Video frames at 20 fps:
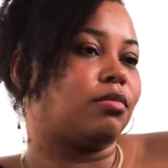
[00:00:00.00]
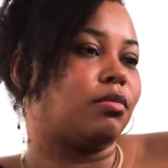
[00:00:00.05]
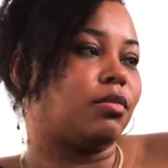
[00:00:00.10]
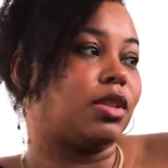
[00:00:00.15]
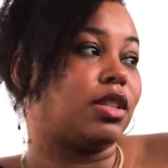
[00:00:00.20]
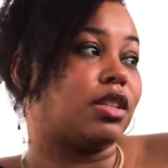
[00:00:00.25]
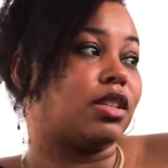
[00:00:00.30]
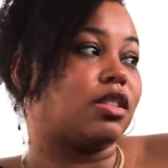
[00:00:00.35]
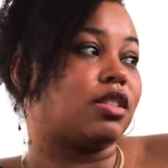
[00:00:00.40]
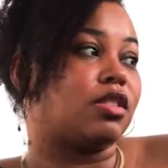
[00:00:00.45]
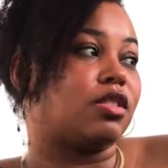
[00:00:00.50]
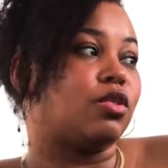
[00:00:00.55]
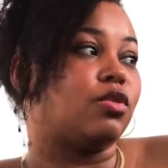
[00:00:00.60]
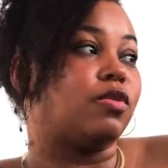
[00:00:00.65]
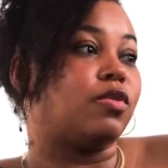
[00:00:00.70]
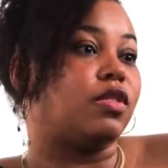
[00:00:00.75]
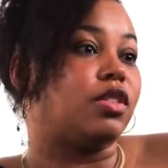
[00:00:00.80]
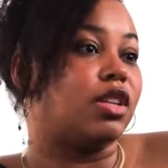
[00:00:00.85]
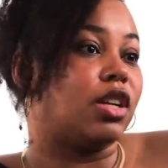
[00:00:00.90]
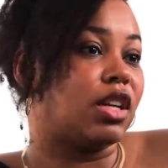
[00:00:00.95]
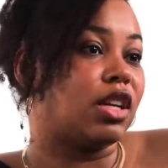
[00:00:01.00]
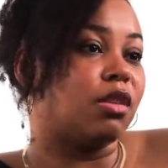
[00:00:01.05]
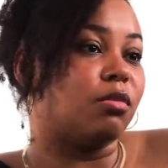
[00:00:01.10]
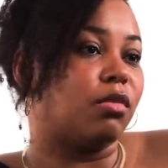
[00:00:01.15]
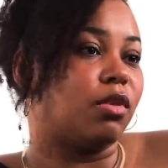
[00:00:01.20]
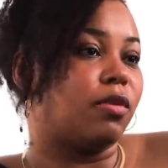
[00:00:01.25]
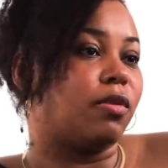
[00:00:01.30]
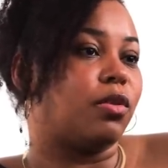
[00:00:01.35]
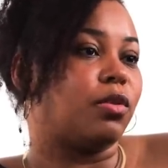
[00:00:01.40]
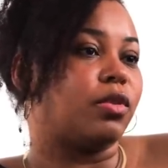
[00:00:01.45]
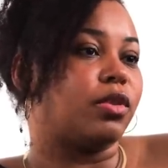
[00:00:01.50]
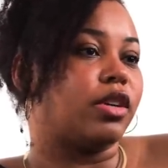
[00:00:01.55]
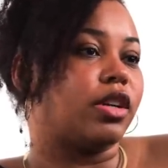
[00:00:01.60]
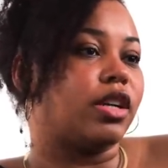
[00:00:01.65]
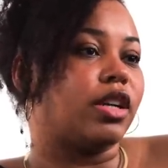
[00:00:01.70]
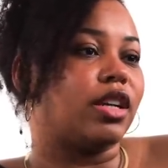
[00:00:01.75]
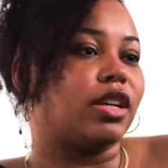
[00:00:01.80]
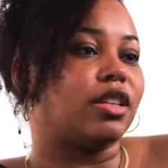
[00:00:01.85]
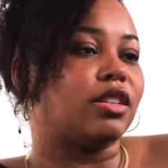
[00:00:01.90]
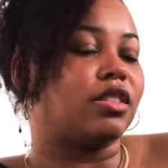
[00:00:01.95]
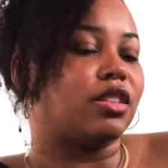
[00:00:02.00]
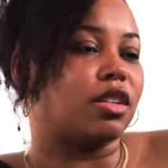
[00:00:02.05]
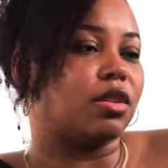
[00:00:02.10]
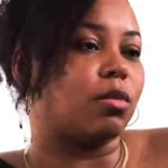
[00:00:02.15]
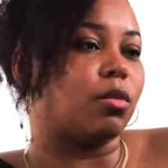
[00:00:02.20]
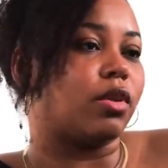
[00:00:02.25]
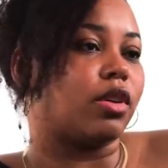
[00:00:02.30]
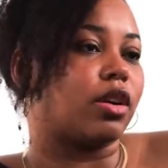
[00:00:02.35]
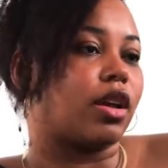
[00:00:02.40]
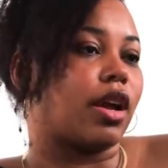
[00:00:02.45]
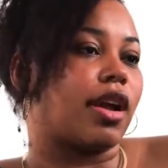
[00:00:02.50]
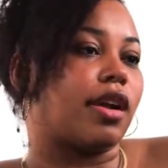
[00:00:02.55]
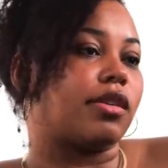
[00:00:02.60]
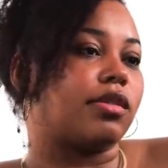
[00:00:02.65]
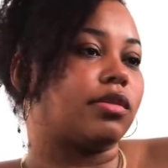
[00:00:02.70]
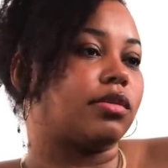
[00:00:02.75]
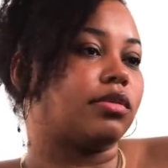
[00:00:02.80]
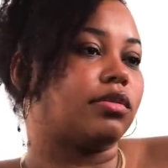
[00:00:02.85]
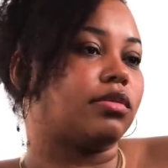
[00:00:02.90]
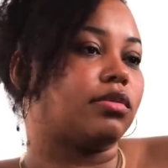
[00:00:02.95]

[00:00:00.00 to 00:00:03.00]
Because you've done it before and it didn't work out.